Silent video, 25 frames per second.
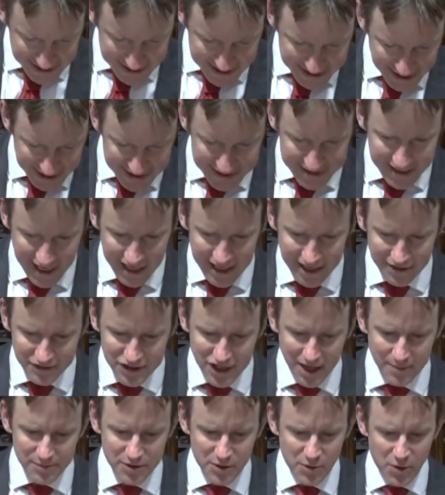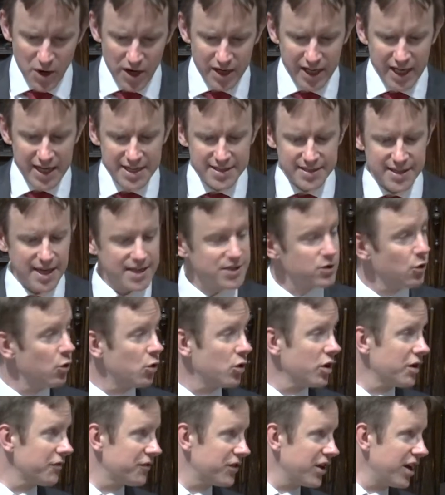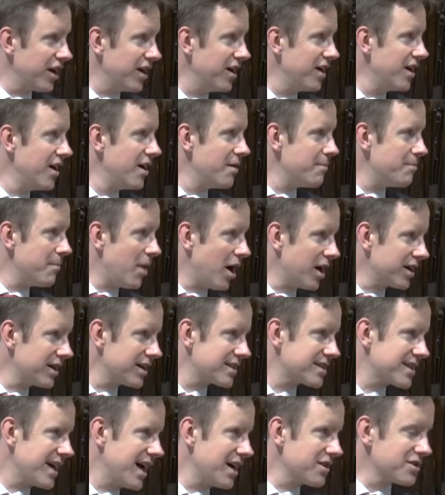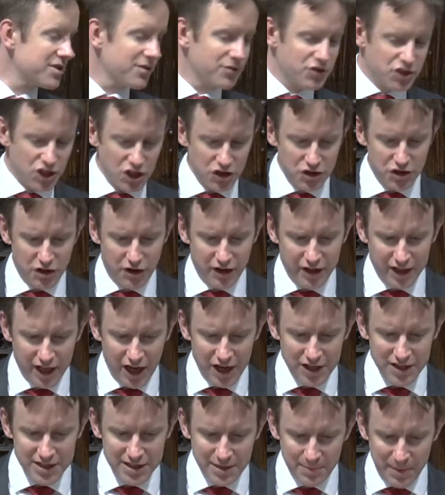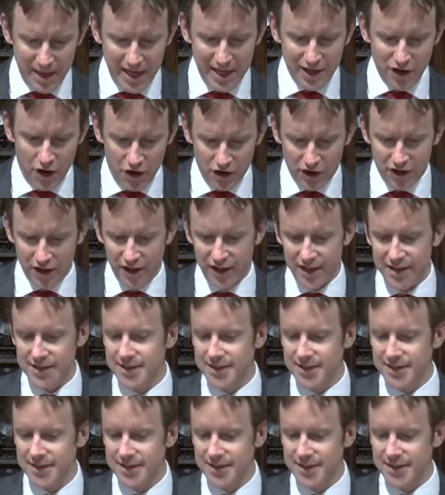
to 16 of chapter 1, he says all of the minor towns of Judah are going to be conquered.